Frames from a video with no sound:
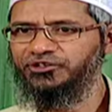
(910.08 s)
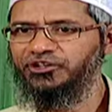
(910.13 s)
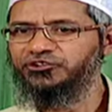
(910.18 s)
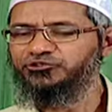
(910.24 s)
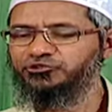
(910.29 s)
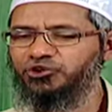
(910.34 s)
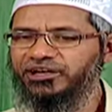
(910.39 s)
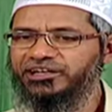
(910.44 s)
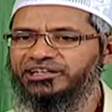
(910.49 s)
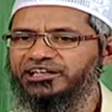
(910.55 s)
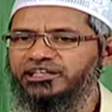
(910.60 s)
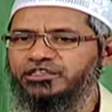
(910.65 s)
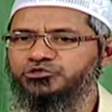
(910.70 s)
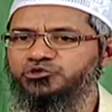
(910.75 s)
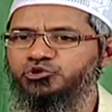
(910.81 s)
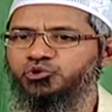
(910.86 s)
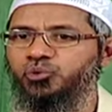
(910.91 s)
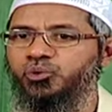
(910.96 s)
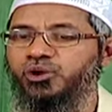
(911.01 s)
So at least
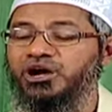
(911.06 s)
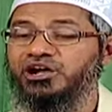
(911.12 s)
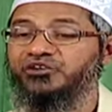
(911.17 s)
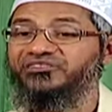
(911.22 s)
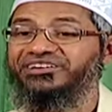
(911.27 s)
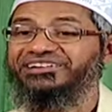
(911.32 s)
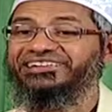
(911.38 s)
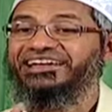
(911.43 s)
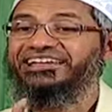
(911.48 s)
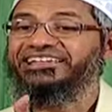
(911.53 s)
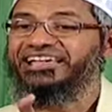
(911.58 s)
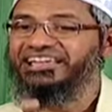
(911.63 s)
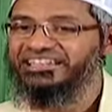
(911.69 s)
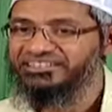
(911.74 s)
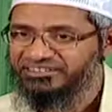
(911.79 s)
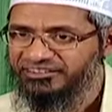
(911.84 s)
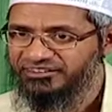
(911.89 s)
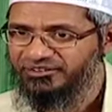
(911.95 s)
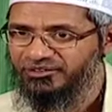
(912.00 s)
you work with
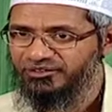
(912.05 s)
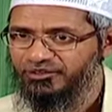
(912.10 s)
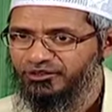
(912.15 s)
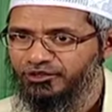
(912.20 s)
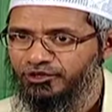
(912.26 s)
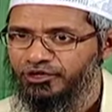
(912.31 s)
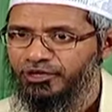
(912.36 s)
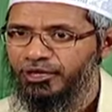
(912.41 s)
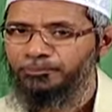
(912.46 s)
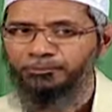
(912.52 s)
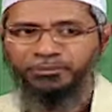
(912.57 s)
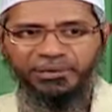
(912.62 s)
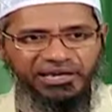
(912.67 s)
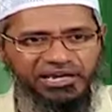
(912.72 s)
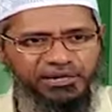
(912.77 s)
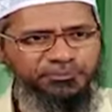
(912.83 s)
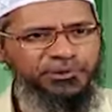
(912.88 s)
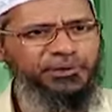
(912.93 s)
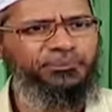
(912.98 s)
dedication.
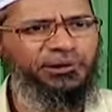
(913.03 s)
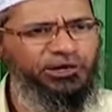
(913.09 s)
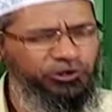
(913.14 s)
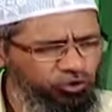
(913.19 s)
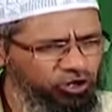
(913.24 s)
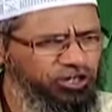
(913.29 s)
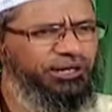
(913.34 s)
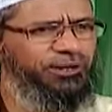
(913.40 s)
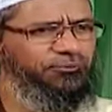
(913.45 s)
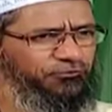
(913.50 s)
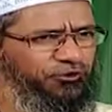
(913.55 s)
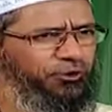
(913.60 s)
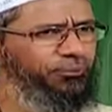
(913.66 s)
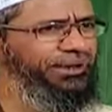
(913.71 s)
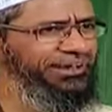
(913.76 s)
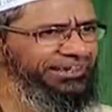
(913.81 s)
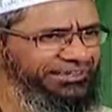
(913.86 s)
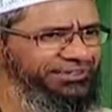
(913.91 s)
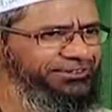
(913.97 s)
Many people don't come for
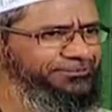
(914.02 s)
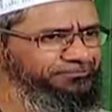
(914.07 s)
money.